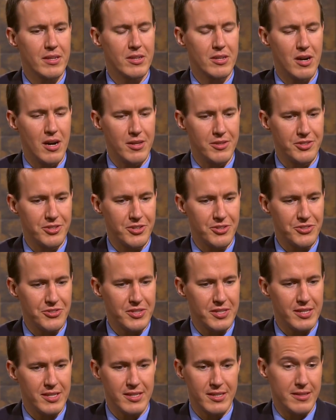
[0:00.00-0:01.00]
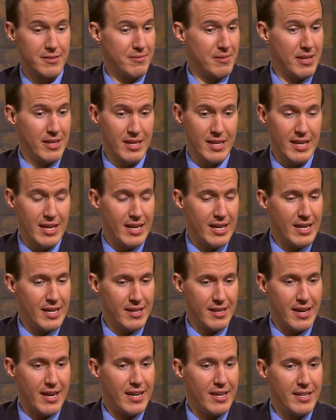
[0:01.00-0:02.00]
concerts, uh,
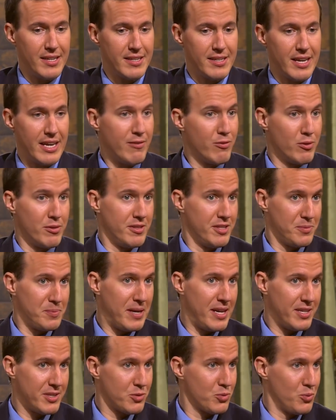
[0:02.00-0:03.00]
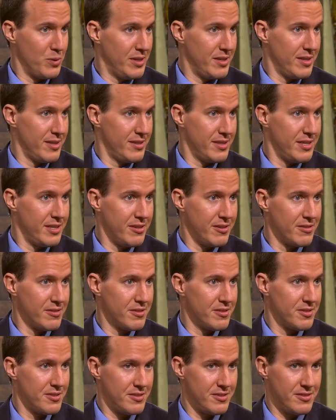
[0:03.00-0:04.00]
I gave one this past weekend here,
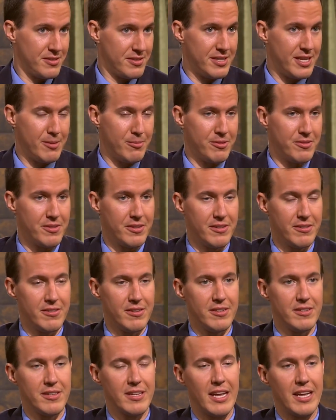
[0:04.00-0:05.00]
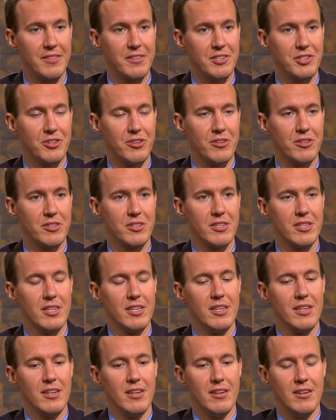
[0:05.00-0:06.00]
this Sabbath here at, at the church,
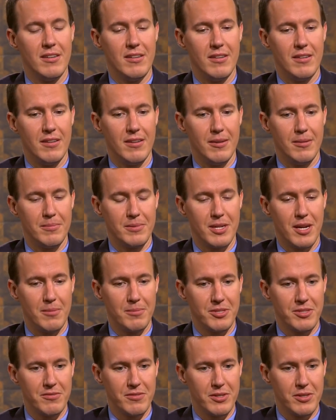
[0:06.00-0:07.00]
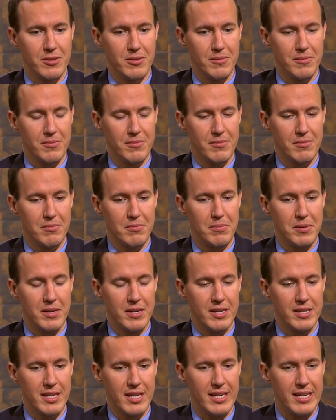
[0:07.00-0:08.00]
um, Thompsonville.
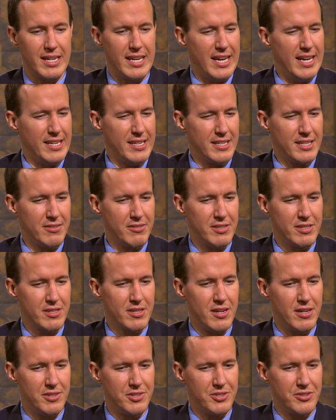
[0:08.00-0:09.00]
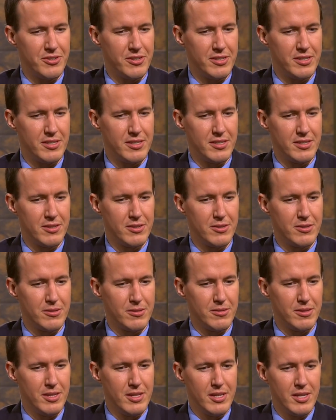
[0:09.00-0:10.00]
But I hadn't given a concert
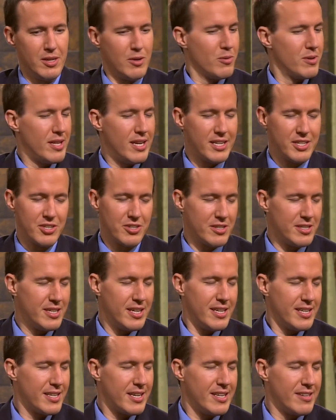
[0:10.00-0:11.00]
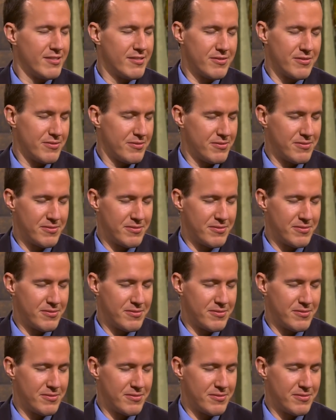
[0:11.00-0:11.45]
until, well, actually, I kind of